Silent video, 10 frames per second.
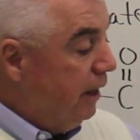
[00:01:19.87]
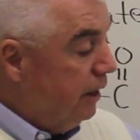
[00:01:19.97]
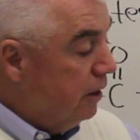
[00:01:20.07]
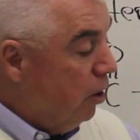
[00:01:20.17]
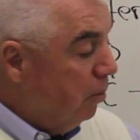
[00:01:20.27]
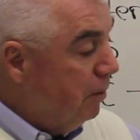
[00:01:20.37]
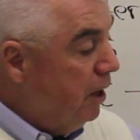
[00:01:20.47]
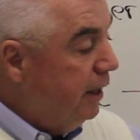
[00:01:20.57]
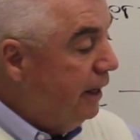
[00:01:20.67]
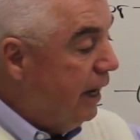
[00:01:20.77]
and
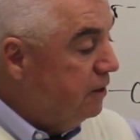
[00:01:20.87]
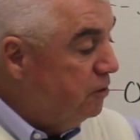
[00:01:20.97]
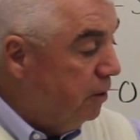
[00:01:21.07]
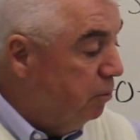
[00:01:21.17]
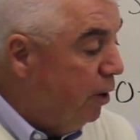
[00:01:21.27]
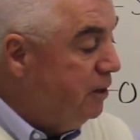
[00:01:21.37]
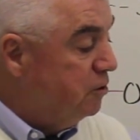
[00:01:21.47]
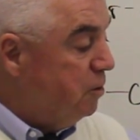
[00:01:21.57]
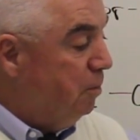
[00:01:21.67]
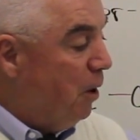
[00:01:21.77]
carbonic acid
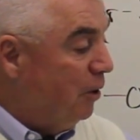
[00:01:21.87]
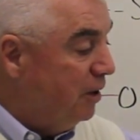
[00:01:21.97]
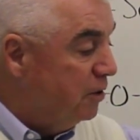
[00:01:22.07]
breaks apart